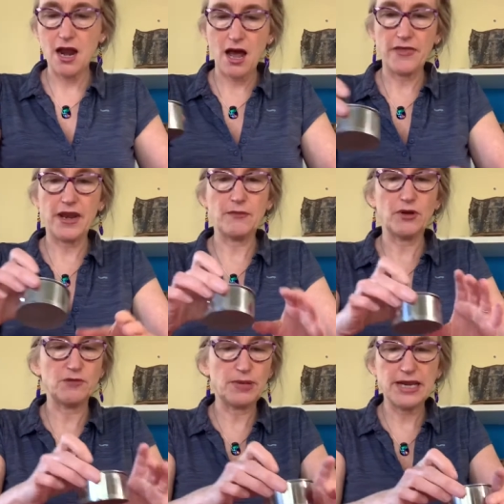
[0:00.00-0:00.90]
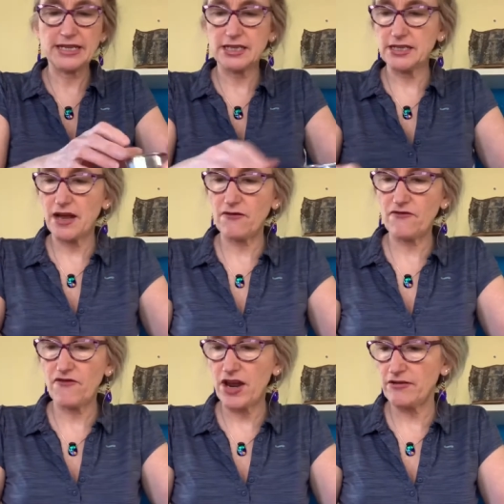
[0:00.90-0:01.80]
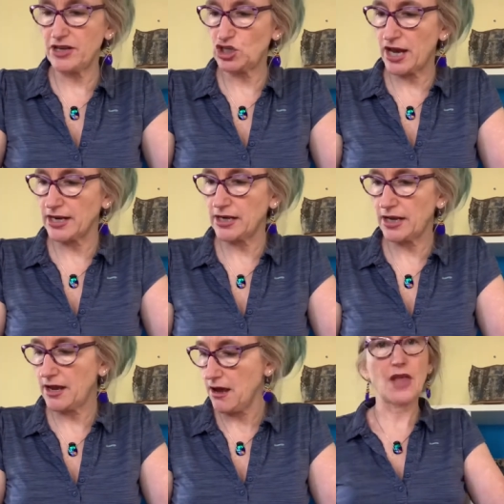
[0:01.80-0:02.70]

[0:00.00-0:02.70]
And then I'm going to place it down very gently.